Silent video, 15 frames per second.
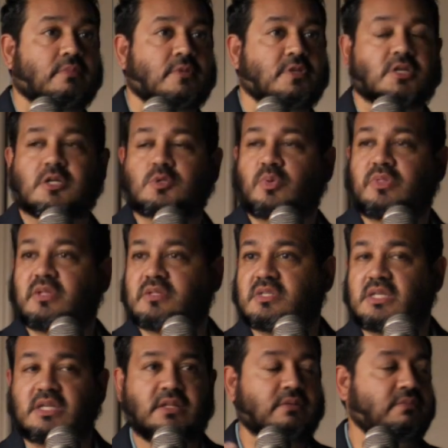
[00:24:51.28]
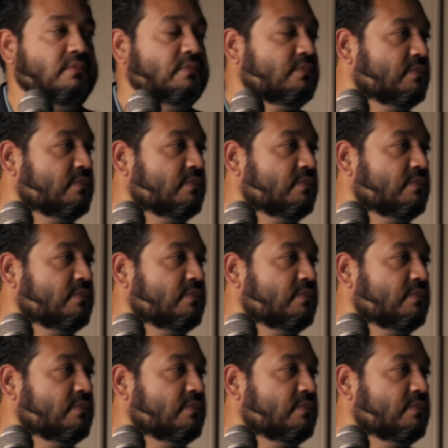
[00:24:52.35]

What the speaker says: Starts with a seen?